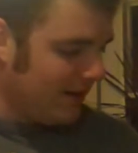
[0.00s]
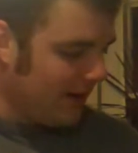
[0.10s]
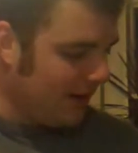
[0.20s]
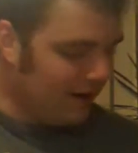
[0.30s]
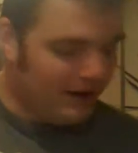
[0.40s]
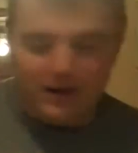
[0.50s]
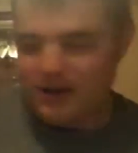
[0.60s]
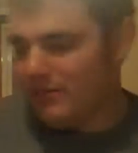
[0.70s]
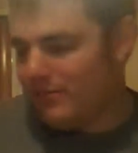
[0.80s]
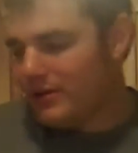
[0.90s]

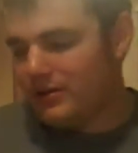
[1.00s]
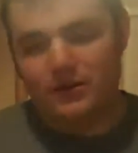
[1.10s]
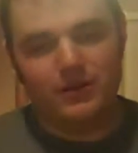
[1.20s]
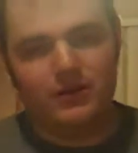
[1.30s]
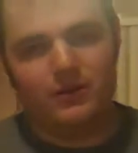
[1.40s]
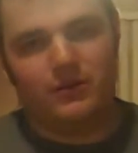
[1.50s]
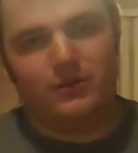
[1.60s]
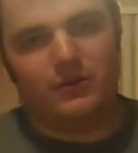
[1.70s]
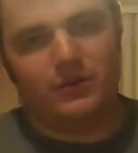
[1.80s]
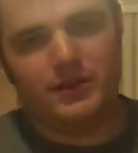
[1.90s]

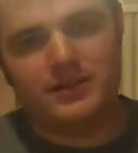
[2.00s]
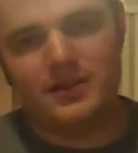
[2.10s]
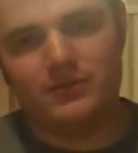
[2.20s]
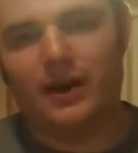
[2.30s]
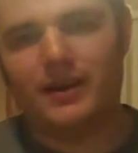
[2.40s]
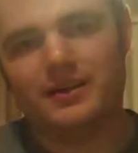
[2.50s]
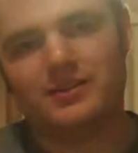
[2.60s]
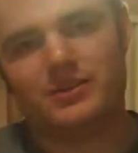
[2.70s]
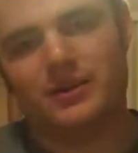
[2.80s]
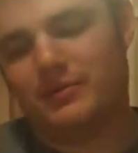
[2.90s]
Let's get right
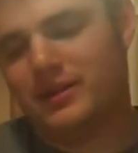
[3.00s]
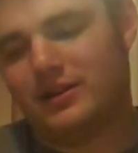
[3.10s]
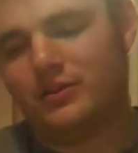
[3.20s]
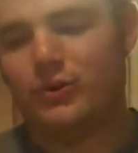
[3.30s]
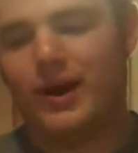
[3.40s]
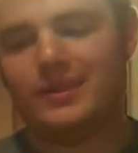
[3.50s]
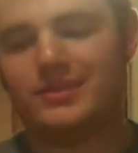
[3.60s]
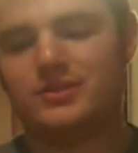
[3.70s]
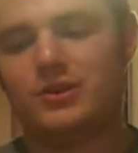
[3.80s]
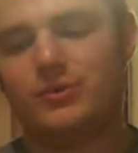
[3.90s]
into it. I'm going to crack
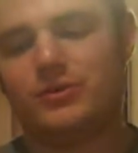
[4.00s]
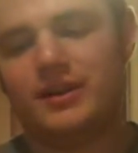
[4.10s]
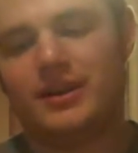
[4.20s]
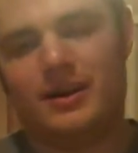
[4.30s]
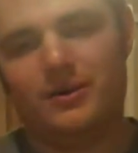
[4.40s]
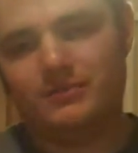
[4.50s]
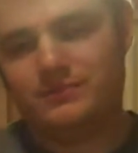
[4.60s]
this open right now.